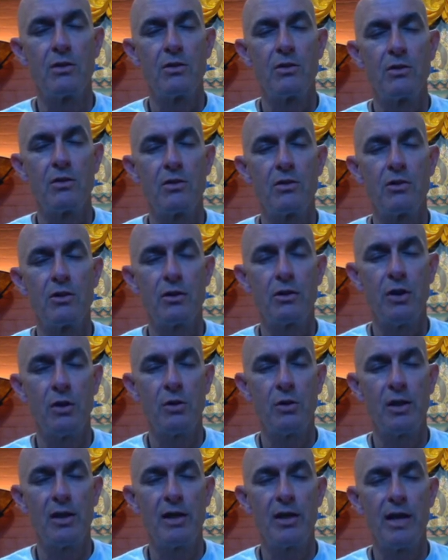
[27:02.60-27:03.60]

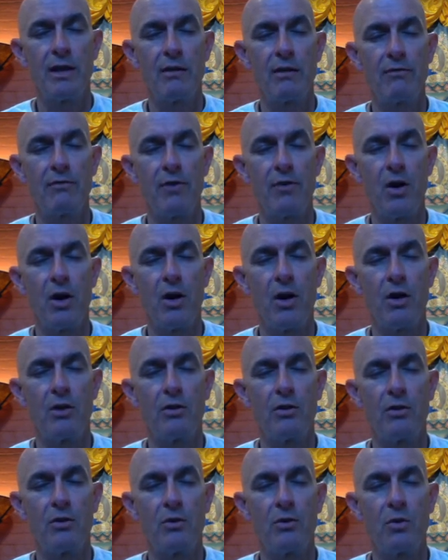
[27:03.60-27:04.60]
Slowly let it fall
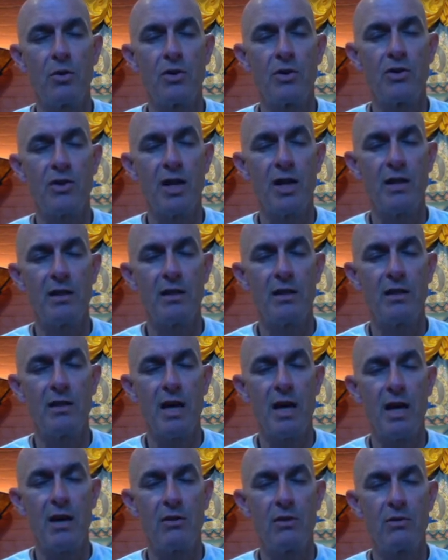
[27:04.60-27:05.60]
or send it
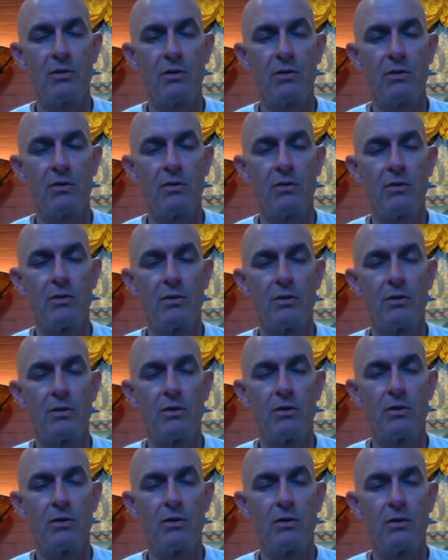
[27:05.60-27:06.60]
down.
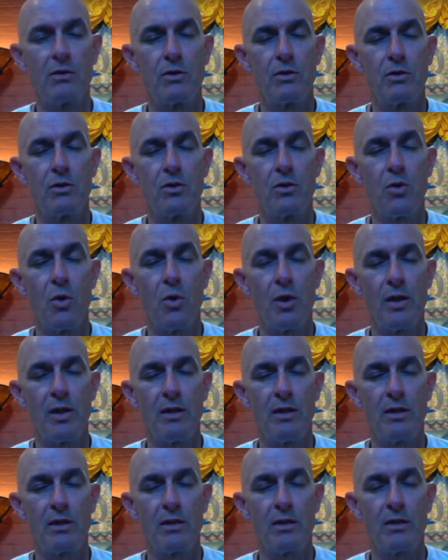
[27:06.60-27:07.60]
Coil
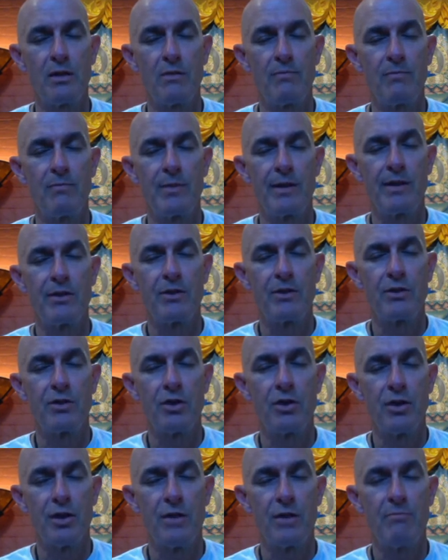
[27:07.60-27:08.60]
it,
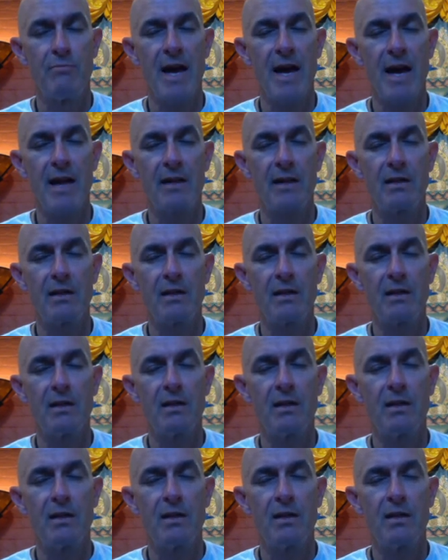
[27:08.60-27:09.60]
turn it back,
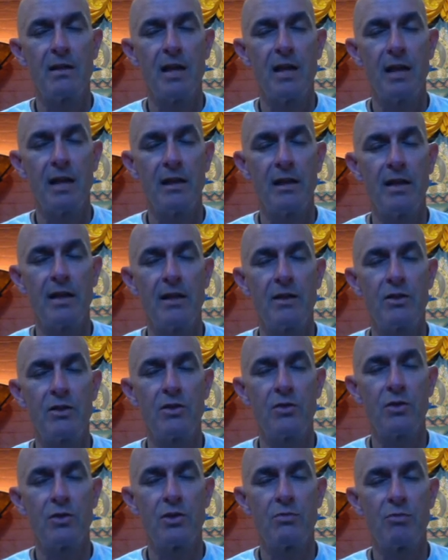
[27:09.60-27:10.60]
and lead it to
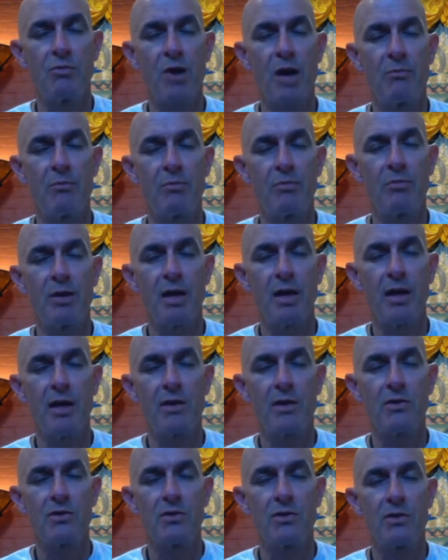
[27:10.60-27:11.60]
its proper
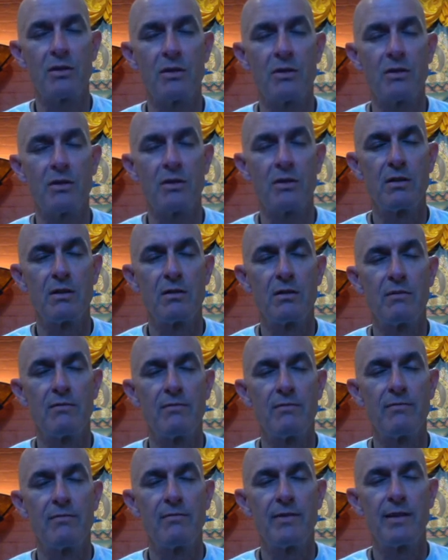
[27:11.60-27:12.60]
place.
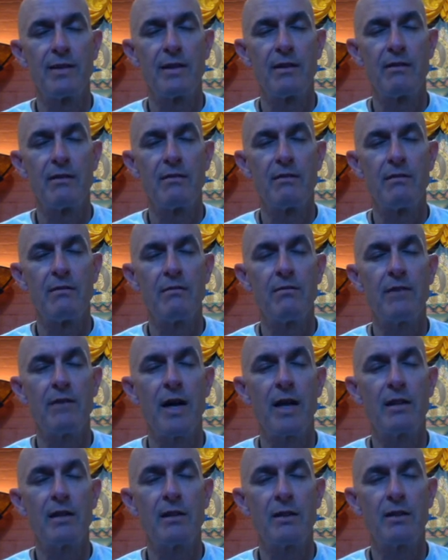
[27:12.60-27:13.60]

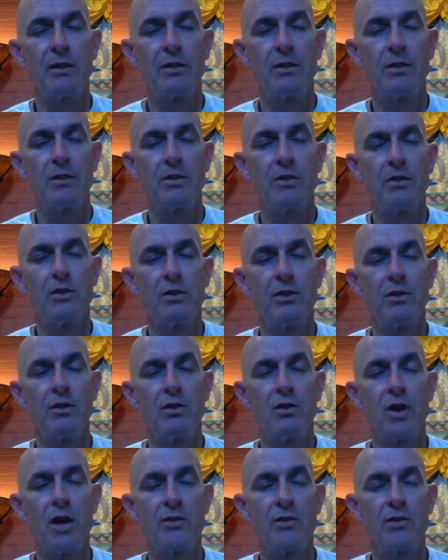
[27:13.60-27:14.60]
Finally,
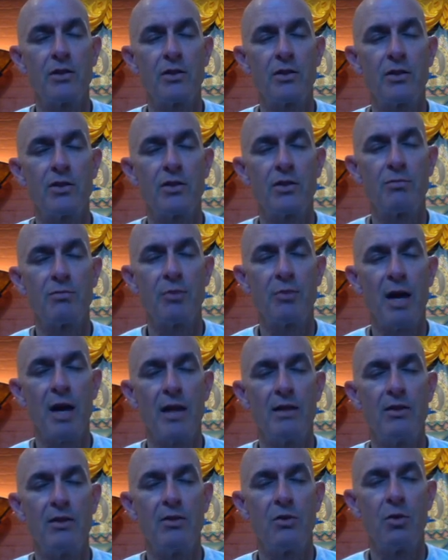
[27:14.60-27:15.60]
cause it to
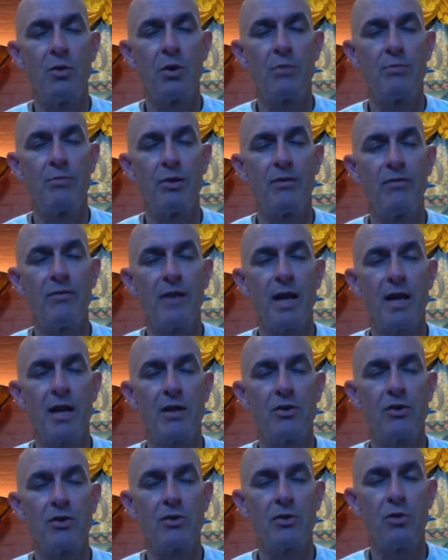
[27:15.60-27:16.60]
spread or pervade
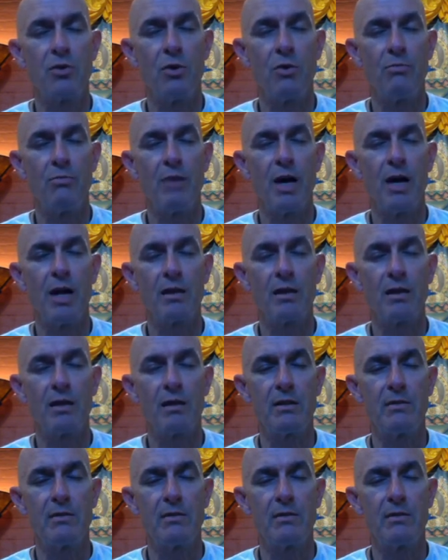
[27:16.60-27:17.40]
your whole body.